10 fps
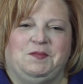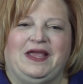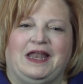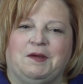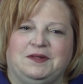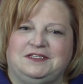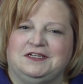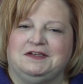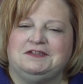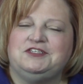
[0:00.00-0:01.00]
being able
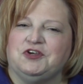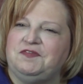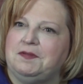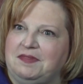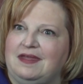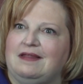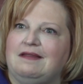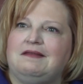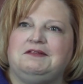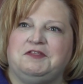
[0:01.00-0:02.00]
to serve him
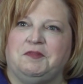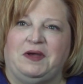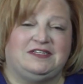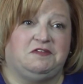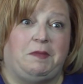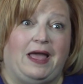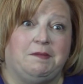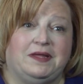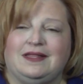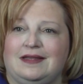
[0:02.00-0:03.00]
then to the best of my
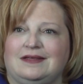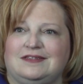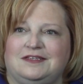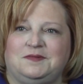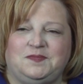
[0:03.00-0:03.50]
abilities.